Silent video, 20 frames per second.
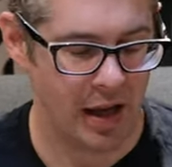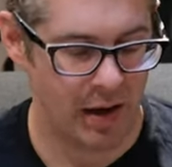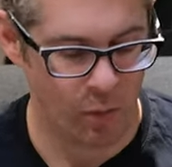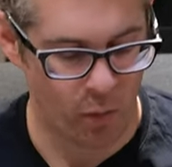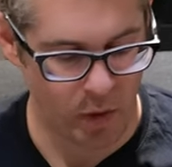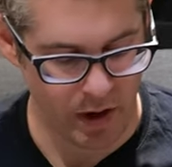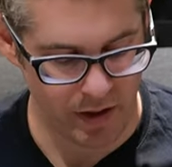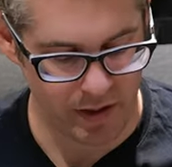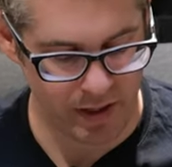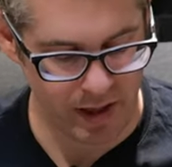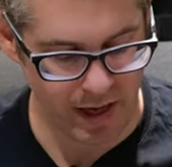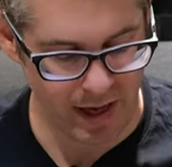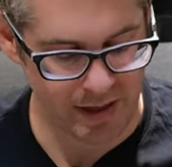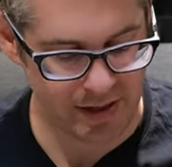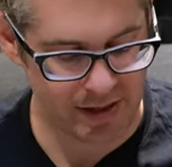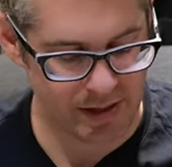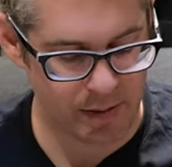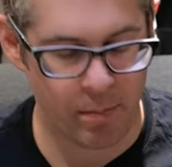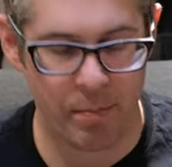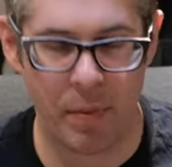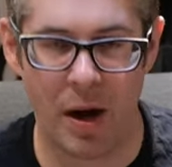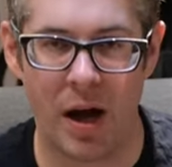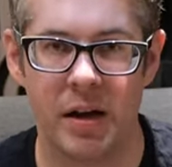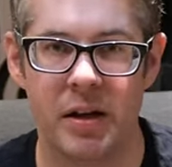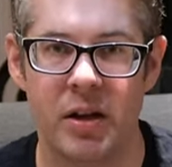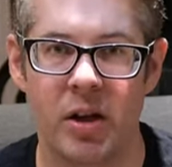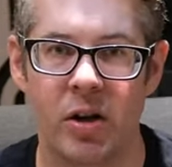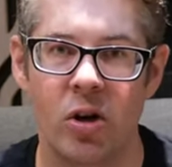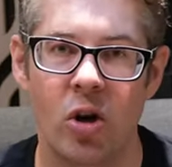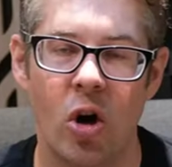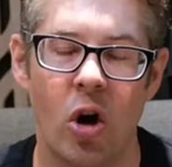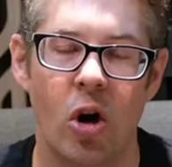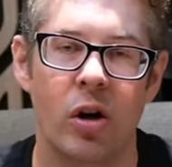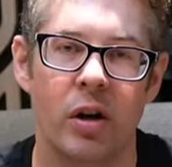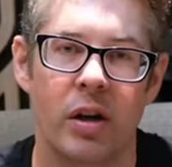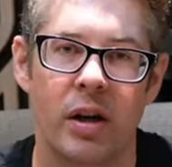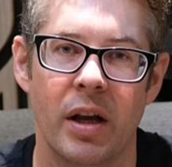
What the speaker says: with this, but you're not